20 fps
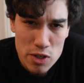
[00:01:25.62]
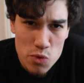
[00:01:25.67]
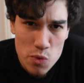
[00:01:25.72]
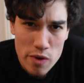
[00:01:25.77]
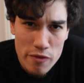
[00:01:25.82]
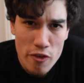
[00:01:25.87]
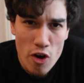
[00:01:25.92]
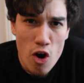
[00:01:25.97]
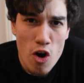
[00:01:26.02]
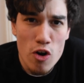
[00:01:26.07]

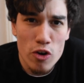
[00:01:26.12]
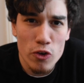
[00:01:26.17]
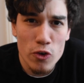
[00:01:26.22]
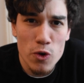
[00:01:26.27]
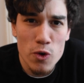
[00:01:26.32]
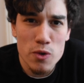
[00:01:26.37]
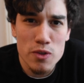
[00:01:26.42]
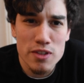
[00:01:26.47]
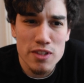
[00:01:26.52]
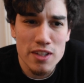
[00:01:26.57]
we've all
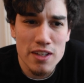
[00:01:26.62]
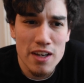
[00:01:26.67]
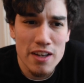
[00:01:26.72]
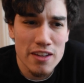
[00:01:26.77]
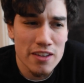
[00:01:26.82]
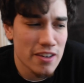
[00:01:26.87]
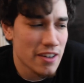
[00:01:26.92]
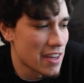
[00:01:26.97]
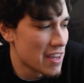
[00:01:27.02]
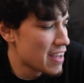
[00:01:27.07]
grown
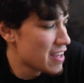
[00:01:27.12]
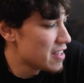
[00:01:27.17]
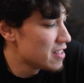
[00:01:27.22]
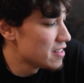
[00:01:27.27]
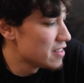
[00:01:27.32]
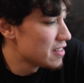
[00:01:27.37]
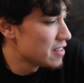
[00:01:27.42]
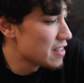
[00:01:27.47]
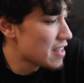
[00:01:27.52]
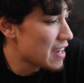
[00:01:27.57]
together.
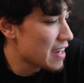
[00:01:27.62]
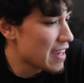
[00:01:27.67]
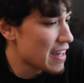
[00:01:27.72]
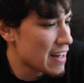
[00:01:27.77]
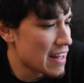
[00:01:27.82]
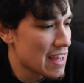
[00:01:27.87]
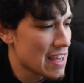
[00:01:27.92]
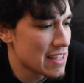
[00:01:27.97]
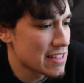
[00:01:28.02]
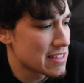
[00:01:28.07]
And I
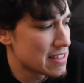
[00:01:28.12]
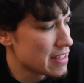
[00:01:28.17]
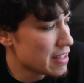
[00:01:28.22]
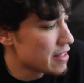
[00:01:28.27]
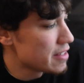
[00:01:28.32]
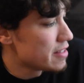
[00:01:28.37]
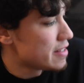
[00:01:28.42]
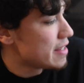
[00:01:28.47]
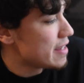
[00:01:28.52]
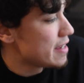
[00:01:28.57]
got asked the
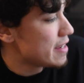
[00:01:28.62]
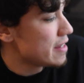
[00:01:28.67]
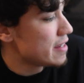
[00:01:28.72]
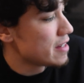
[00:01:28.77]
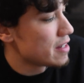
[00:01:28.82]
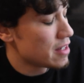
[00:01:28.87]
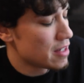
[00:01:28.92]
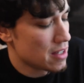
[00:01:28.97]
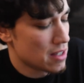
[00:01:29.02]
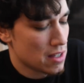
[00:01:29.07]
other
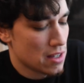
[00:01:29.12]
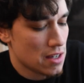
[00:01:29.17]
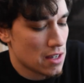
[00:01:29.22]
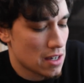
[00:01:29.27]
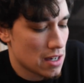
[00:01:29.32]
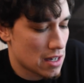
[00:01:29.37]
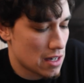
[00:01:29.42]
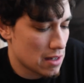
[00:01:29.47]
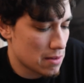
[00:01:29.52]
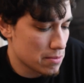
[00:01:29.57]
day,
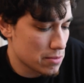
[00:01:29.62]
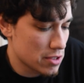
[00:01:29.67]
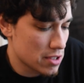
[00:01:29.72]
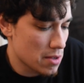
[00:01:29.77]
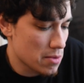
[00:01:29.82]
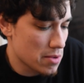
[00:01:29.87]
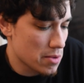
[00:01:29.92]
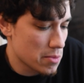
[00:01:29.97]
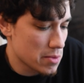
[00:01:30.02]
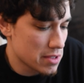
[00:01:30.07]

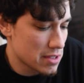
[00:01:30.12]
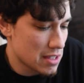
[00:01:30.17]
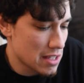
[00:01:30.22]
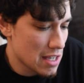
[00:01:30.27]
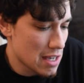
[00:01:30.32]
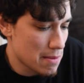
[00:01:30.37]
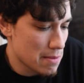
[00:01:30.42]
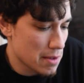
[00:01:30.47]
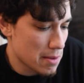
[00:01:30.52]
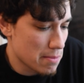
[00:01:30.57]
someone was
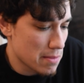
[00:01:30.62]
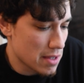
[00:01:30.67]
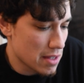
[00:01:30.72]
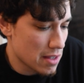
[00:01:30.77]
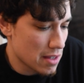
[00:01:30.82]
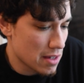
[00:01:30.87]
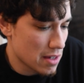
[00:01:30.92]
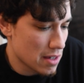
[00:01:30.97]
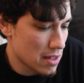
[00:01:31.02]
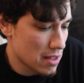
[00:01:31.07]
DMing
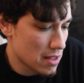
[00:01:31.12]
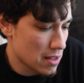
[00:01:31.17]
me.